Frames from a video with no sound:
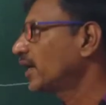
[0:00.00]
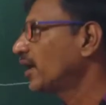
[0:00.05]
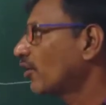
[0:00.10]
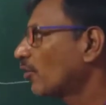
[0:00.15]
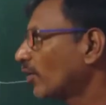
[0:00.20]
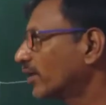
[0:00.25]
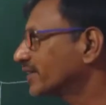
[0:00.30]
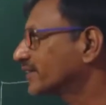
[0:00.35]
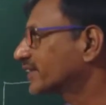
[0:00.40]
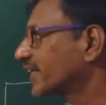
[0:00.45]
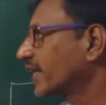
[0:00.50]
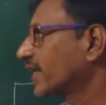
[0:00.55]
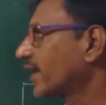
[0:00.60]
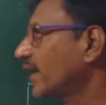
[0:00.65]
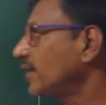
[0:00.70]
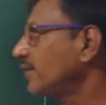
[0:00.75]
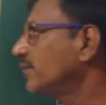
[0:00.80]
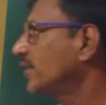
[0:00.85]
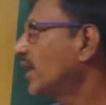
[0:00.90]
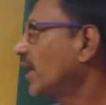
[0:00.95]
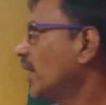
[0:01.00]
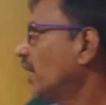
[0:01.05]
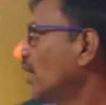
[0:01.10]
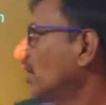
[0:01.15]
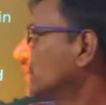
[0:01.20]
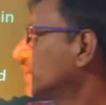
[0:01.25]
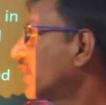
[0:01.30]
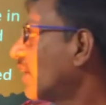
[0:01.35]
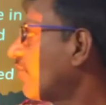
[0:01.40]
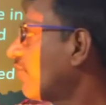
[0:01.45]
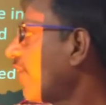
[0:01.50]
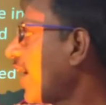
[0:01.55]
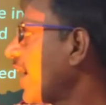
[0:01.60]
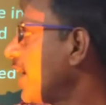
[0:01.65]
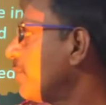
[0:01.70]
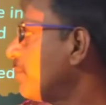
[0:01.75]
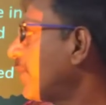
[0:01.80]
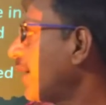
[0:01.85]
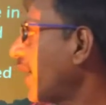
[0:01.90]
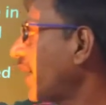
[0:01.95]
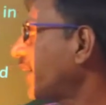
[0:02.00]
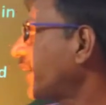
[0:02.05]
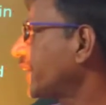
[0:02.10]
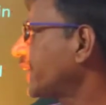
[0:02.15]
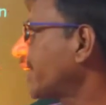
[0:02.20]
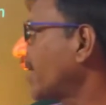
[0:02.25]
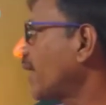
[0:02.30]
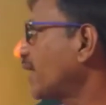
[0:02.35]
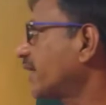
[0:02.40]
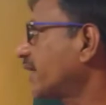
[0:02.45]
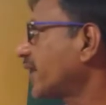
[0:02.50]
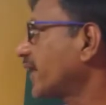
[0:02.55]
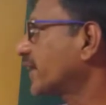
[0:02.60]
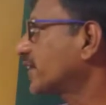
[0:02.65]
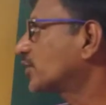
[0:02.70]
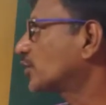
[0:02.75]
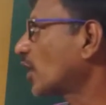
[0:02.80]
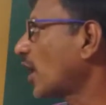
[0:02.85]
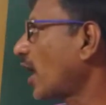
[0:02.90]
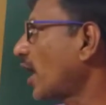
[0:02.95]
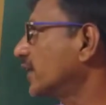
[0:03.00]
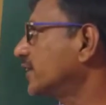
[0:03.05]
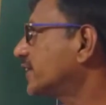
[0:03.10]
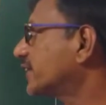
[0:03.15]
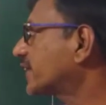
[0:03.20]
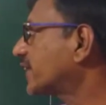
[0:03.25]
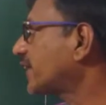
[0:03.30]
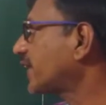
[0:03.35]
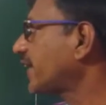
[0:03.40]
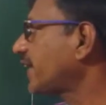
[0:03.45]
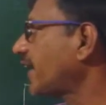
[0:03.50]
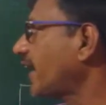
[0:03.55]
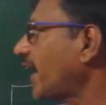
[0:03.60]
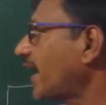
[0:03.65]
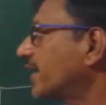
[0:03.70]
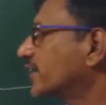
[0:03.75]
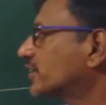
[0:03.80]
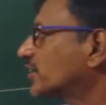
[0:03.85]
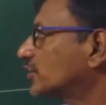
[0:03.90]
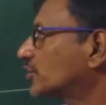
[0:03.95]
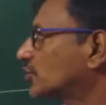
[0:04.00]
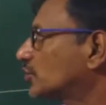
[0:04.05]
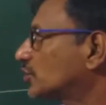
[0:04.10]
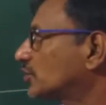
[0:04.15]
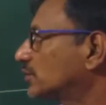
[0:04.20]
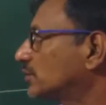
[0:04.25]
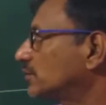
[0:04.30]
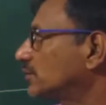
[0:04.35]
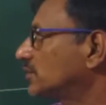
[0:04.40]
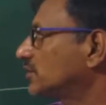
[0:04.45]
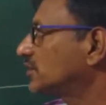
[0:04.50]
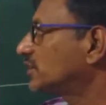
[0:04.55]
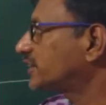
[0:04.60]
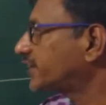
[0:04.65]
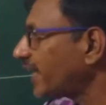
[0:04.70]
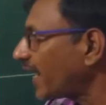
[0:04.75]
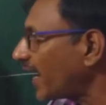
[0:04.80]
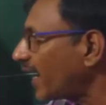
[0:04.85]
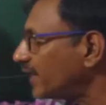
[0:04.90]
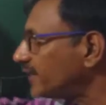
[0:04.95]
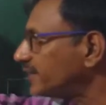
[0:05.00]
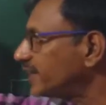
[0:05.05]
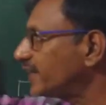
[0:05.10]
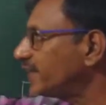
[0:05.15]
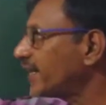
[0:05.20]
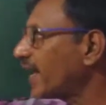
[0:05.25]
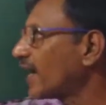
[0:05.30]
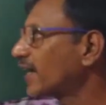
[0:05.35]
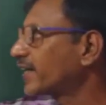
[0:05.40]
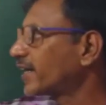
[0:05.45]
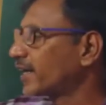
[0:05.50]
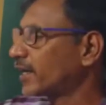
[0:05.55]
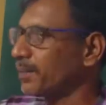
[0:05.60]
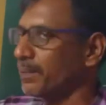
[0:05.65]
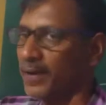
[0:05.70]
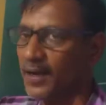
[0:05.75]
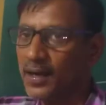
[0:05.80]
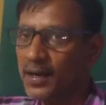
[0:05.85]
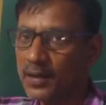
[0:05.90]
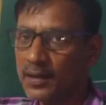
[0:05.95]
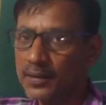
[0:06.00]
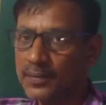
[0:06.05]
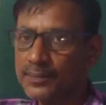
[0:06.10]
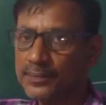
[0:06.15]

Once again, the vibrating electric charge creates change in electric field.